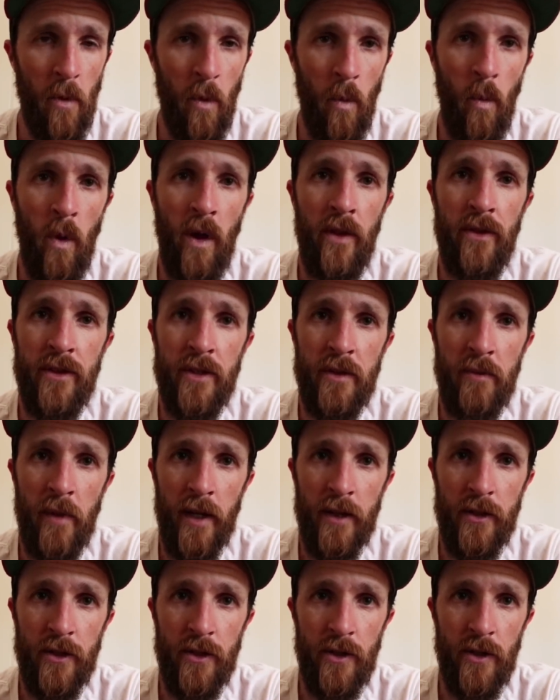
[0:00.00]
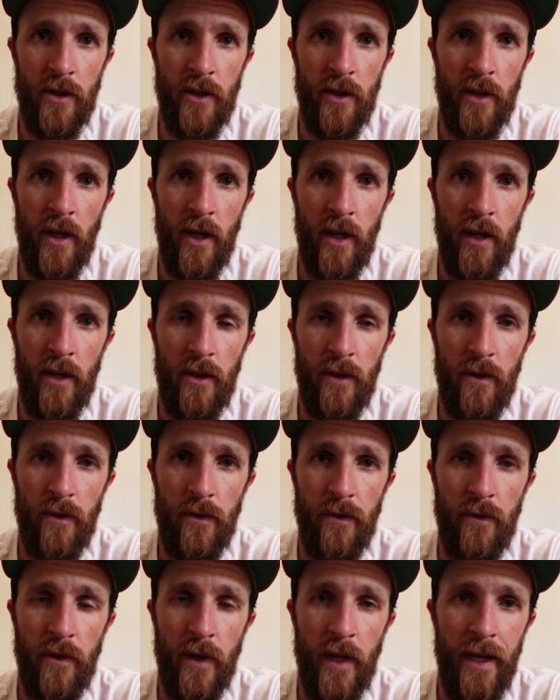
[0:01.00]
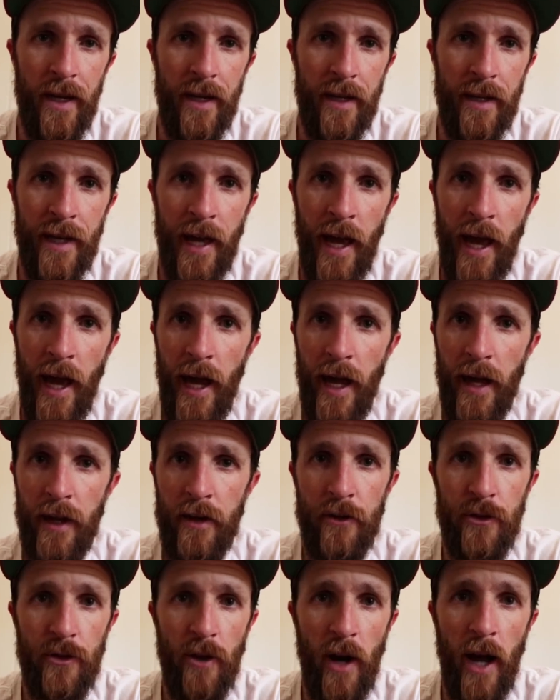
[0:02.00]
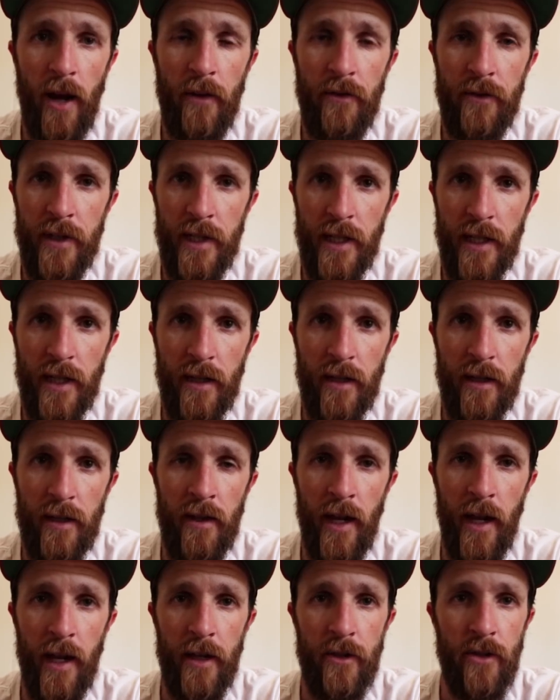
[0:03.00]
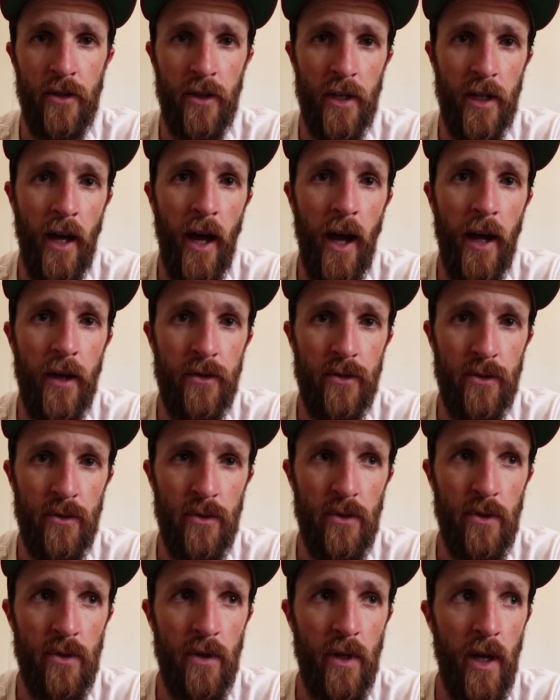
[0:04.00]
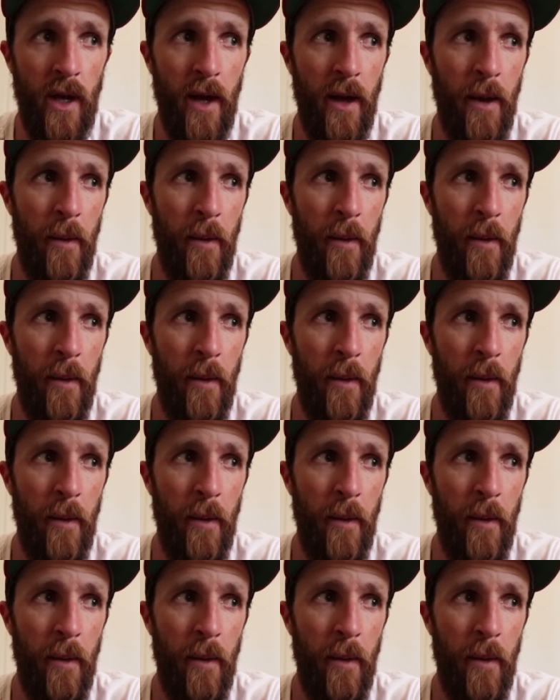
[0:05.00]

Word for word: one semester of CAD drafting that I took in high school.